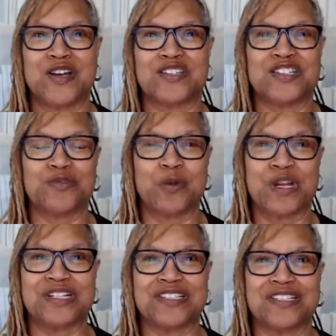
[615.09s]
I just
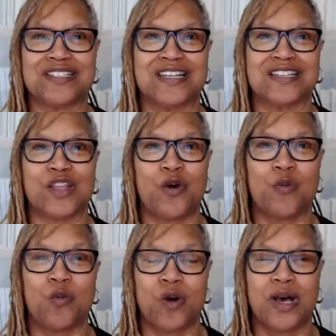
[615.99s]
wanted to get the
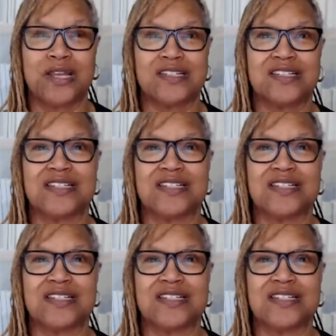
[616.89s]
what